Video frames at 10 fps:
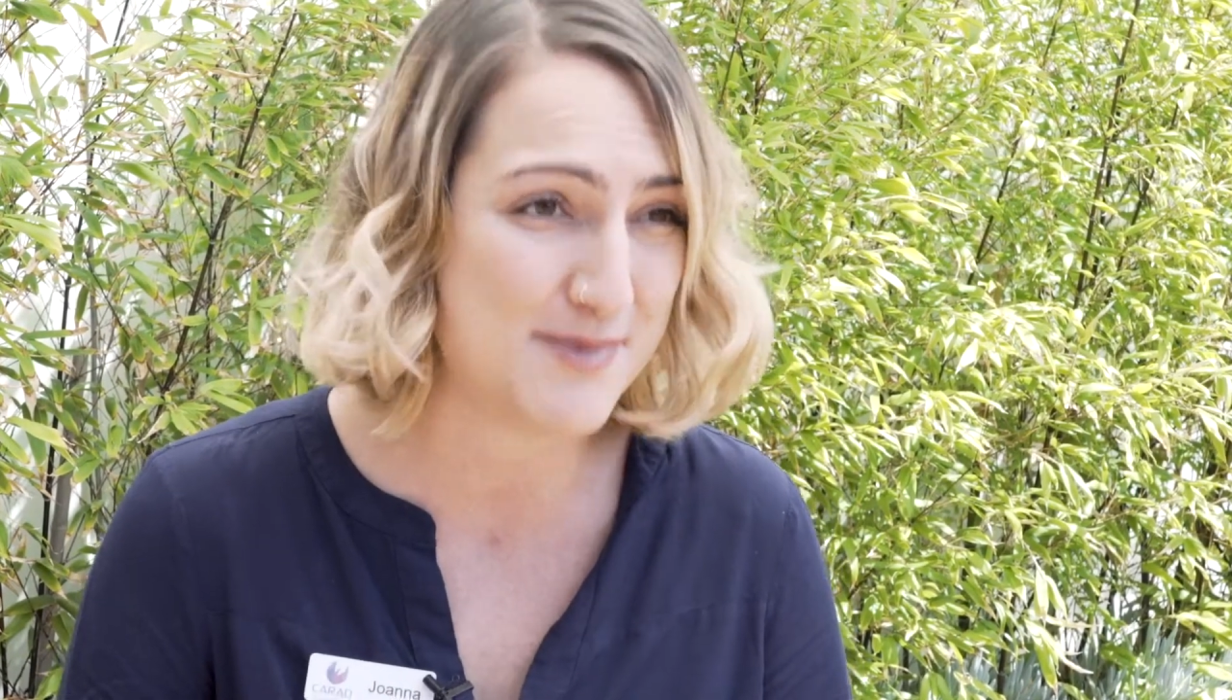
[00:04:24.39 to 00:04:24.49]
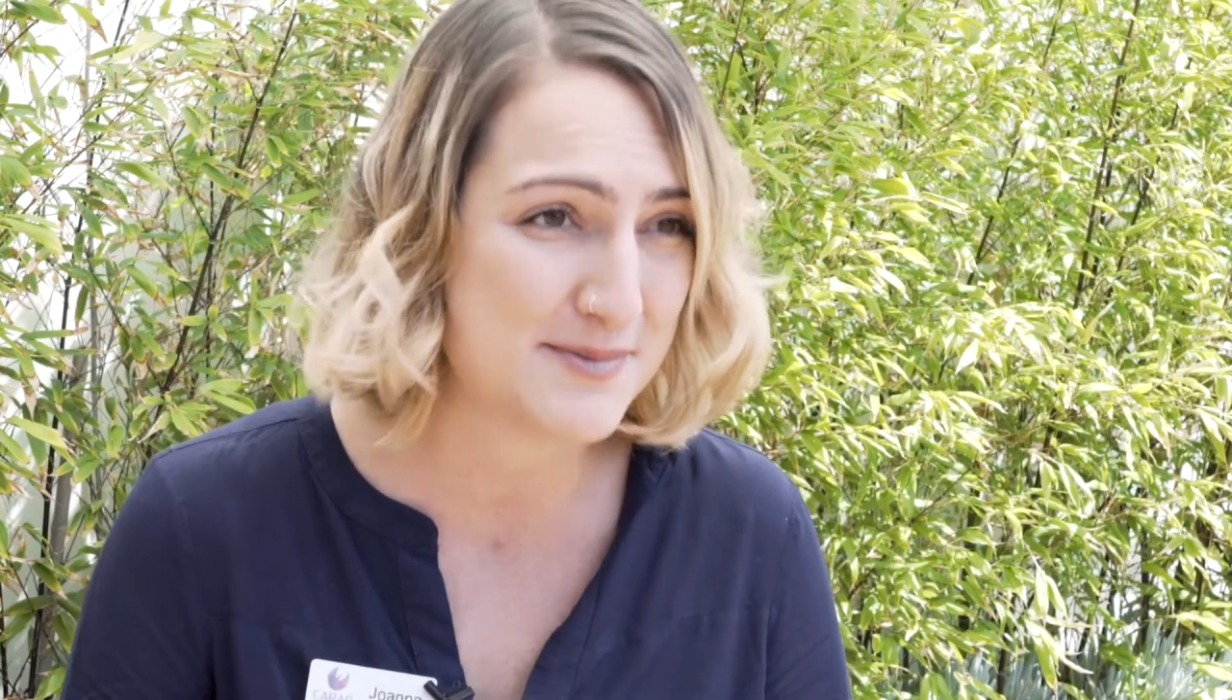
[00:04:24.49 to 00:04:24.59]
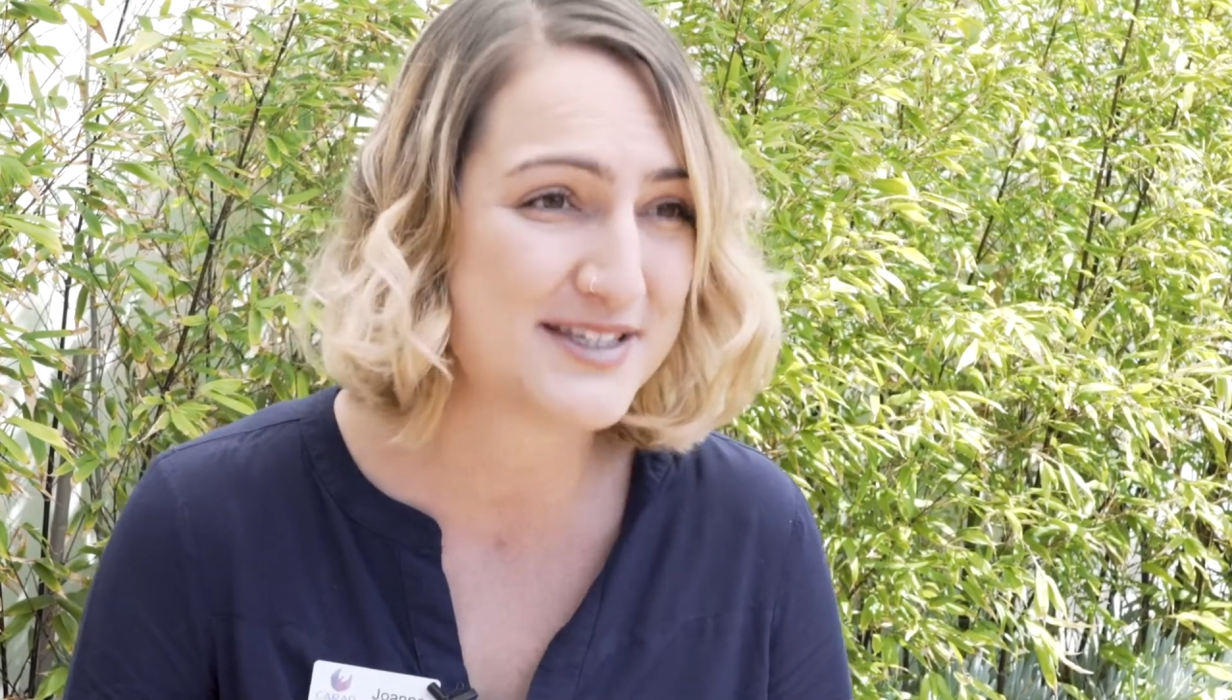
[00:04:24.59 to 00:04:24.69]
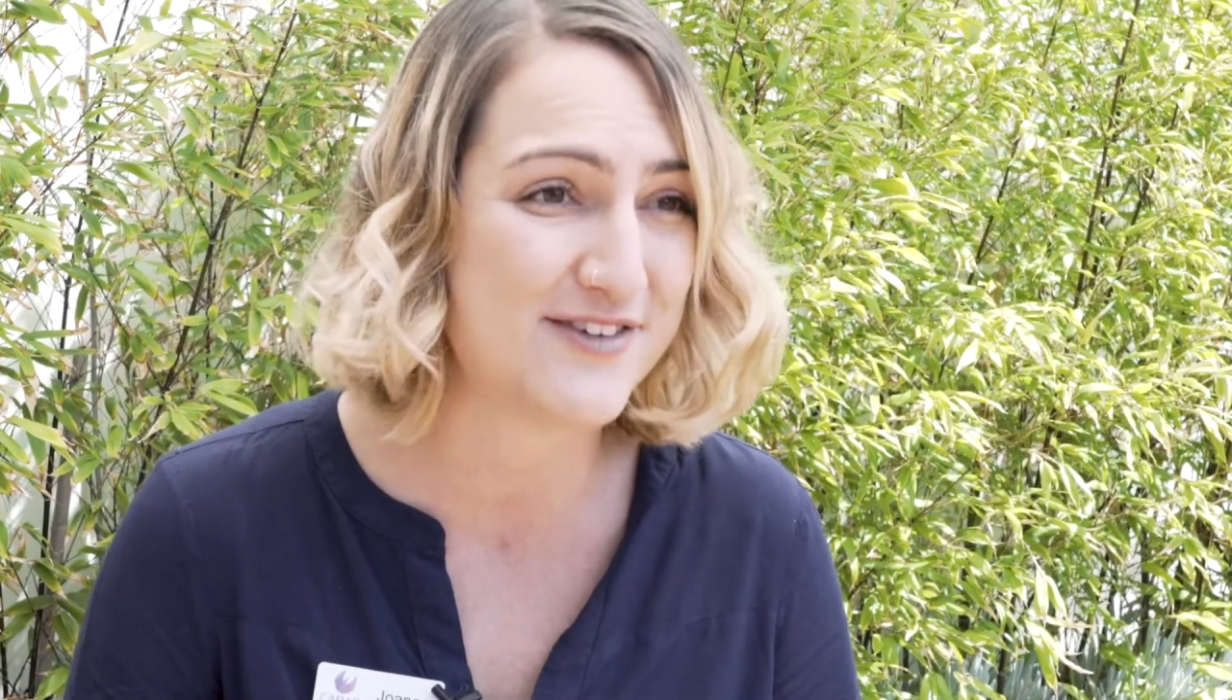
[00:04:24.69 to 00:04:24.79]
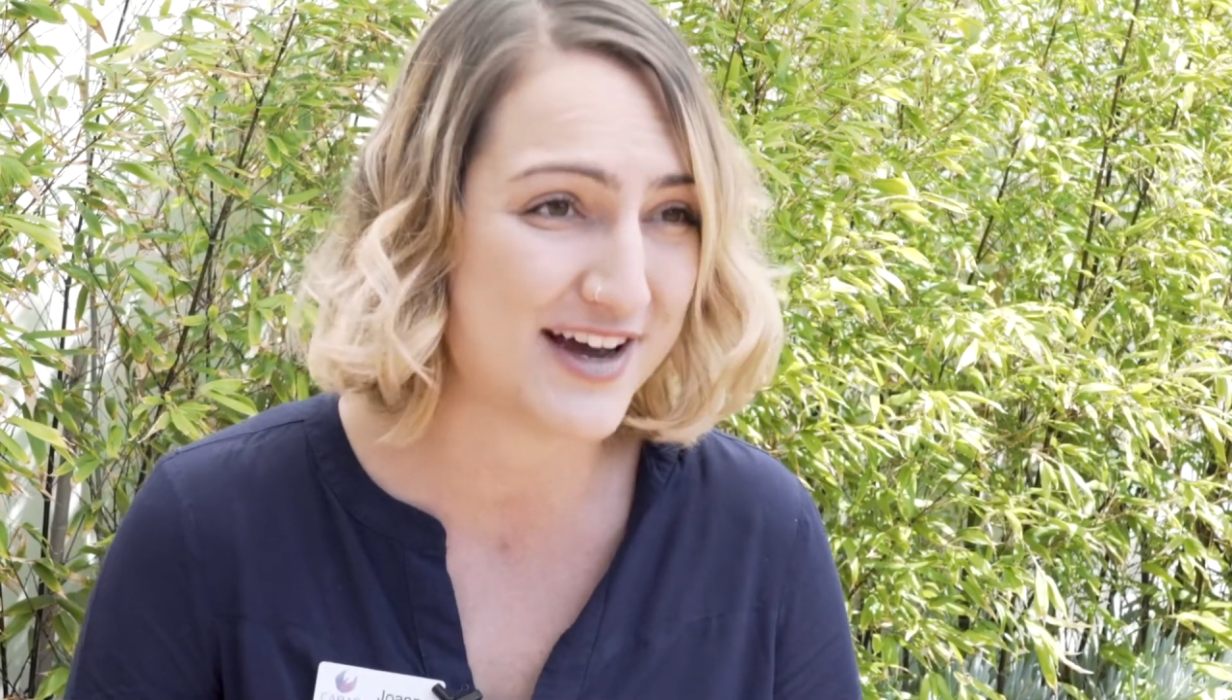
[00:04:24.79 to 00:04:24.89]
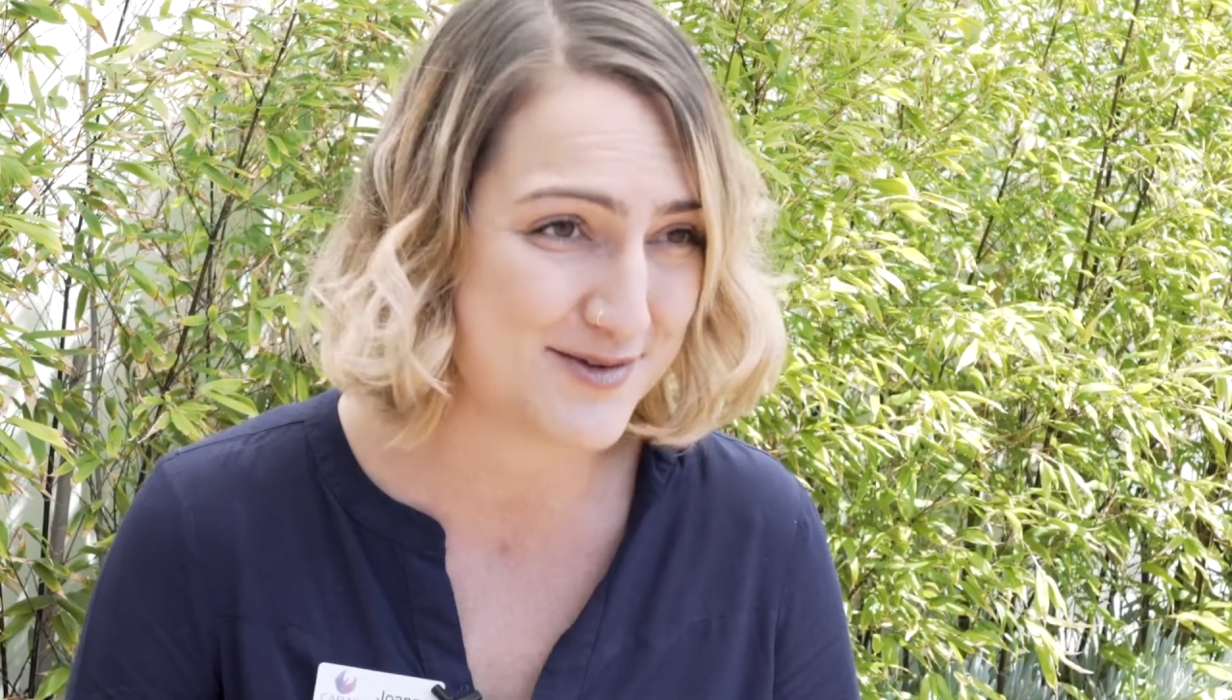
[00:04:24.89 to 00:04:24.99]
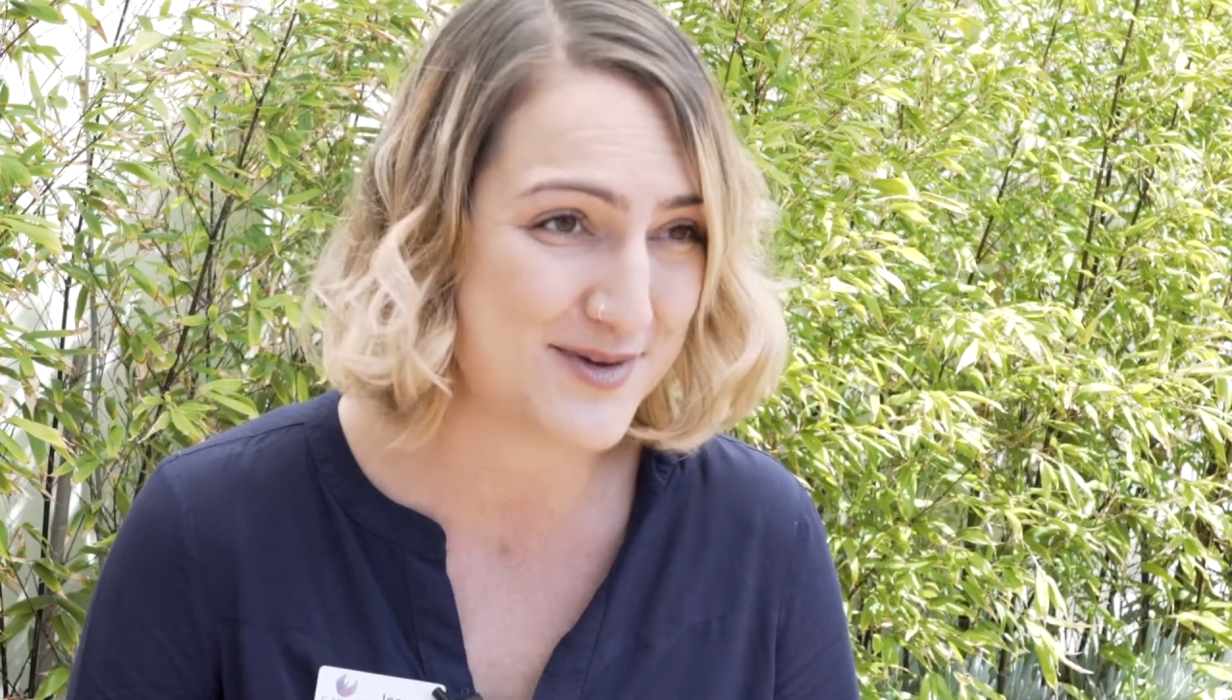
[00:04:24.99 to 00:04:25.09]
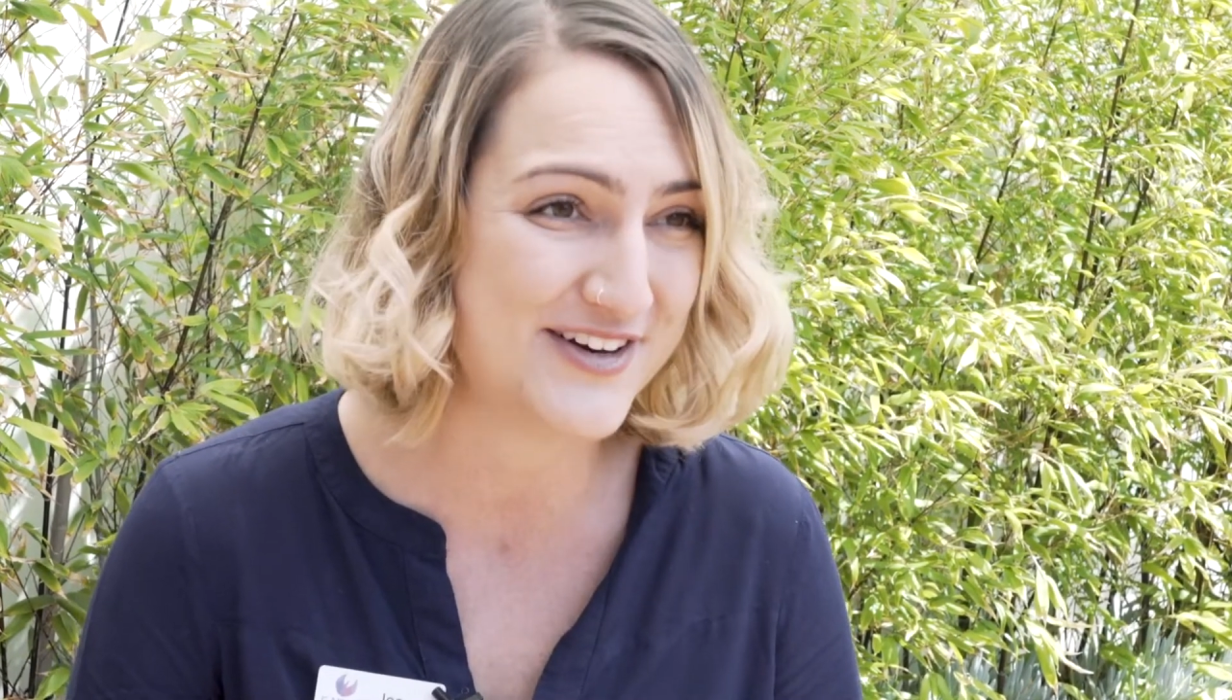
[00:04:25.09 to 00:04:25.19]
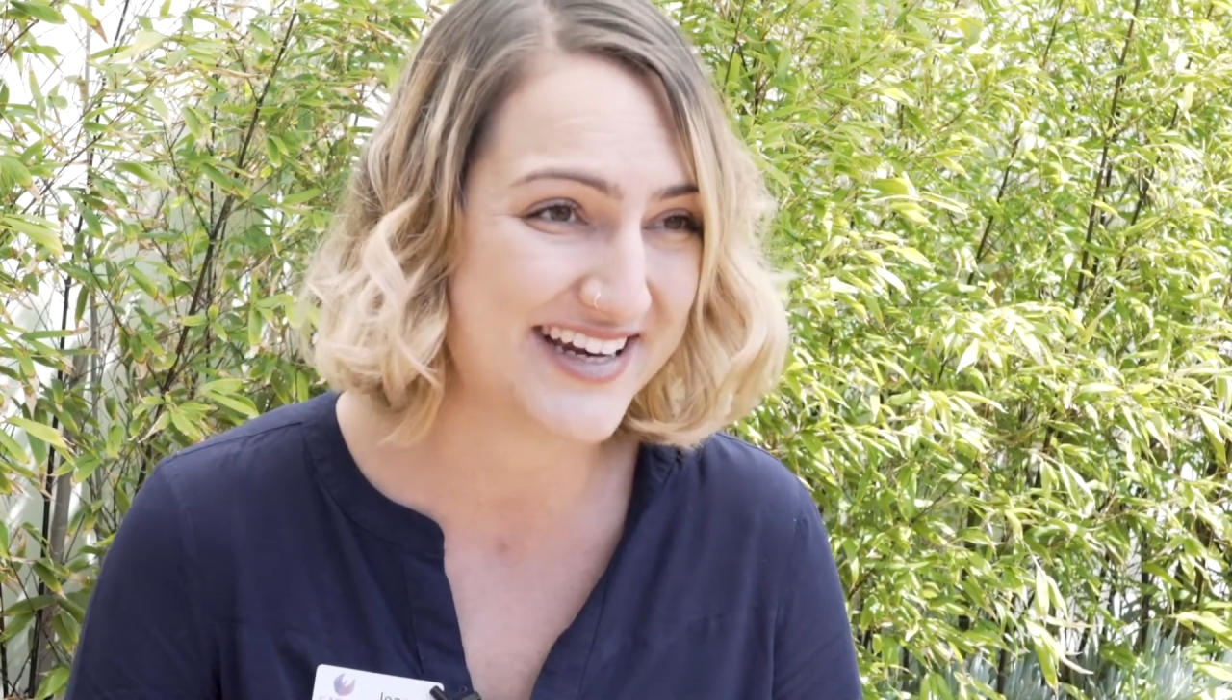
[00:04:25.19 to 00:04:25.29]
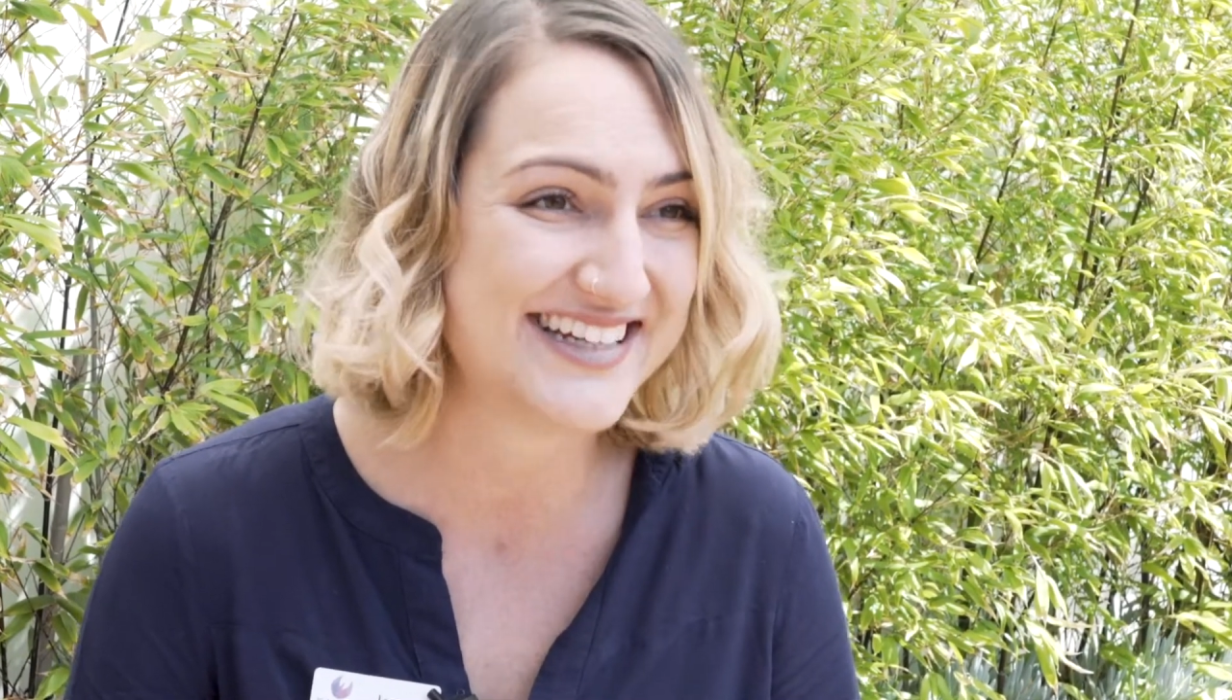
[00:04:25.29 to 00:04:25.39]
members of our
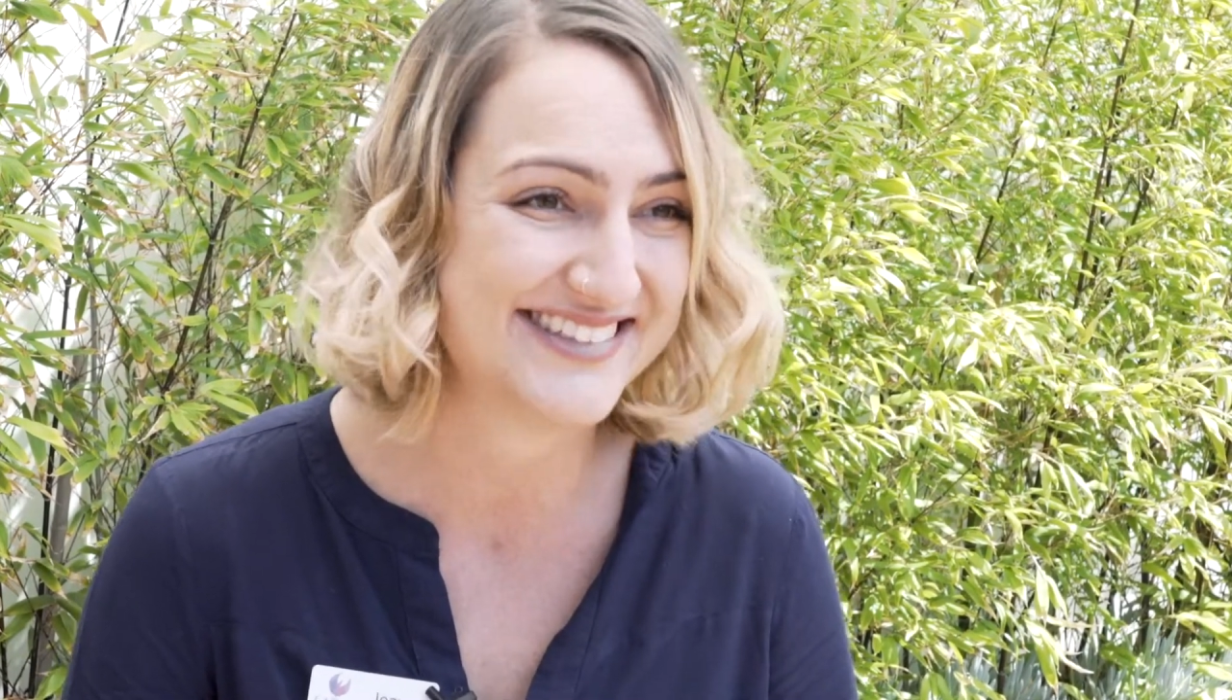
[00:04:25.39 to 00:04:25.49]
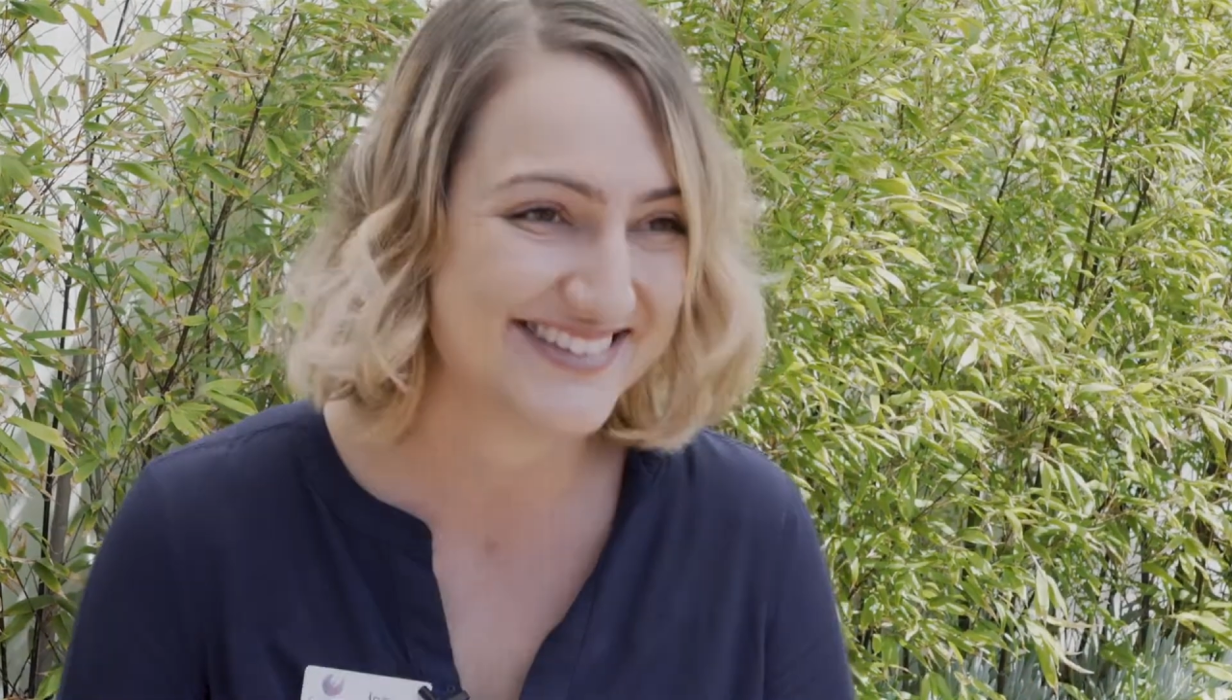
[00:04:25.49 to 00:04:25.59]
community.